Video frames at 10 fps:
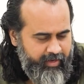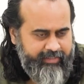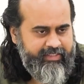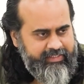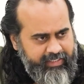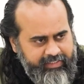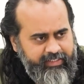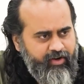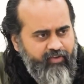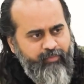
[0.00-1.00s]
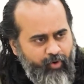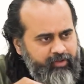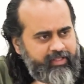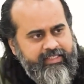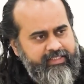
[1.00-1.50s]
At the center of
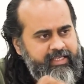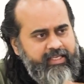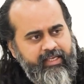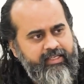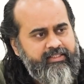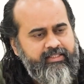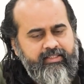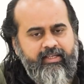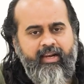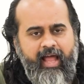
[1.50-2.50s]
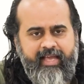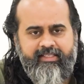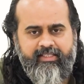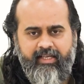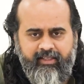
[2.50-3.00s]
both these seekings
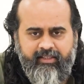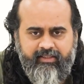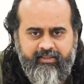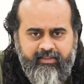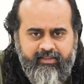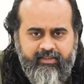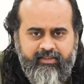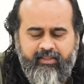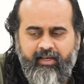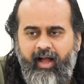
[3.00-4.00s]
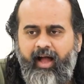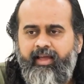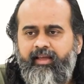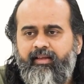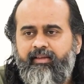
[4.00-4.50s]
lies the
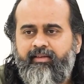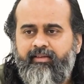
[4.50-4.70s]
I.